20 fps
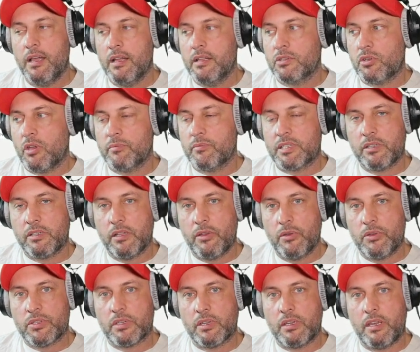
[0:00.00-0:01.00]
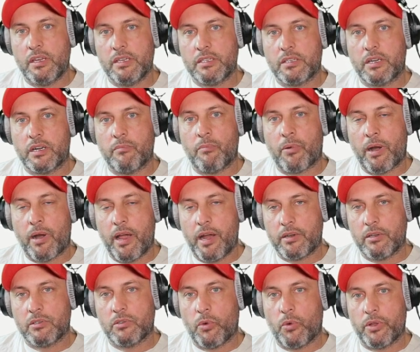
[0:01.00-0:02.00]
So I'm still using history prior
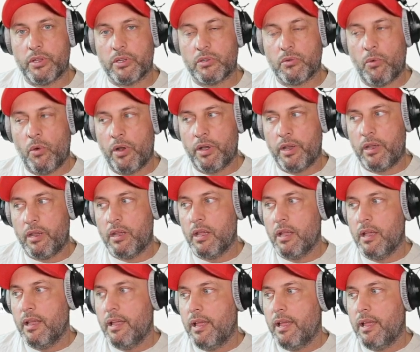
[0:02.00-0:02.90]
to 2020,